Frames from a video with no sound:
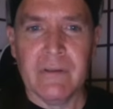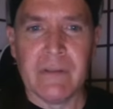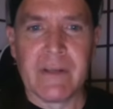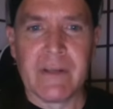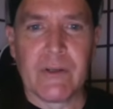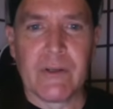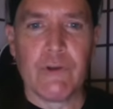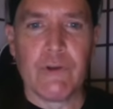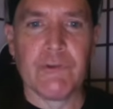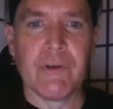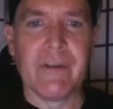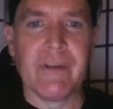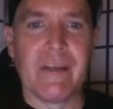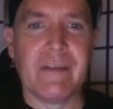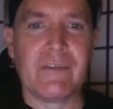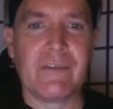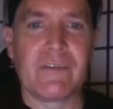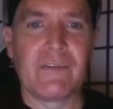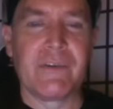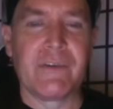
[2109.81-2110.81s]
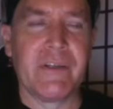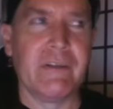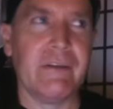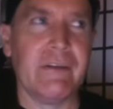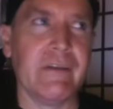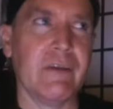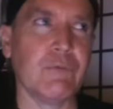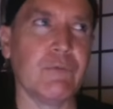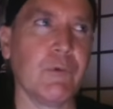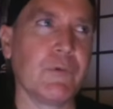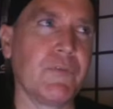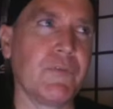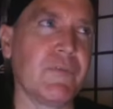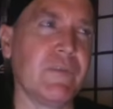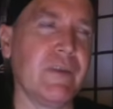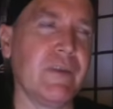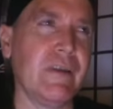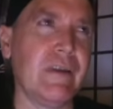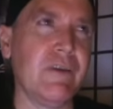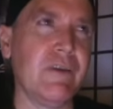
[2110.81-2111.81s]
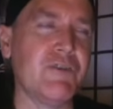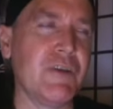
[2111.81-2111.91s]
like Gudrun Ensslin, as we'll see,